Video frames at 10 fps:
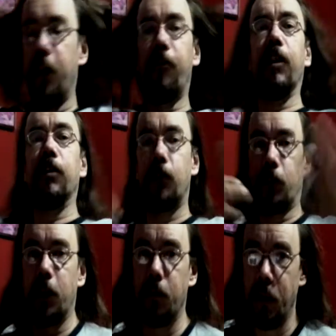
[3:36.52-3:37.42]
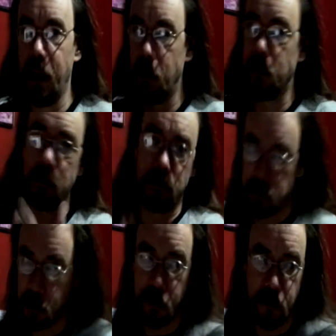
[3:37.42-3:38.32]
if it's cooking a meal,
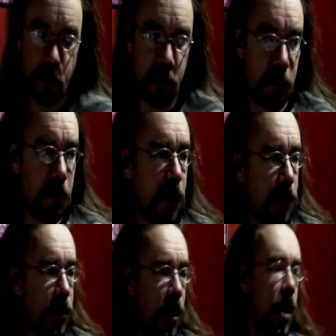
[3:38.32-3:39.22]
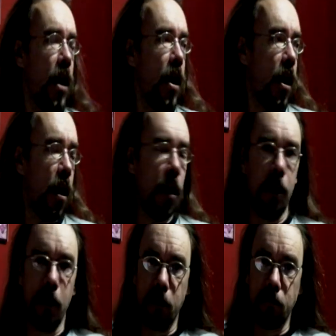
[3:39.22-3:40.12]
cook for 20 minutes
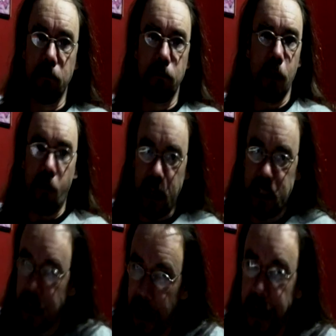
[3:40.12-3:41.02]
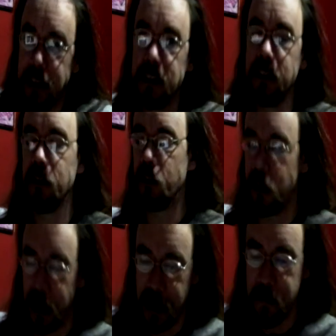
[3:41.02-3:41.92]
um, writing a letter
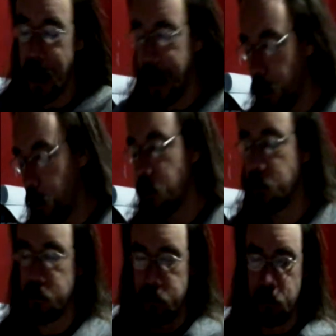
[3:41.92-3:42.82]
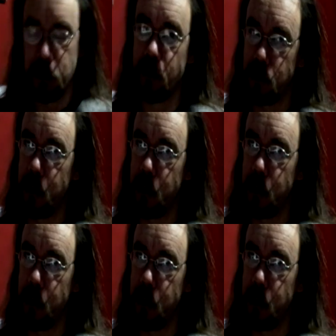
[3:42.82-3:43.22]
or an email, you've got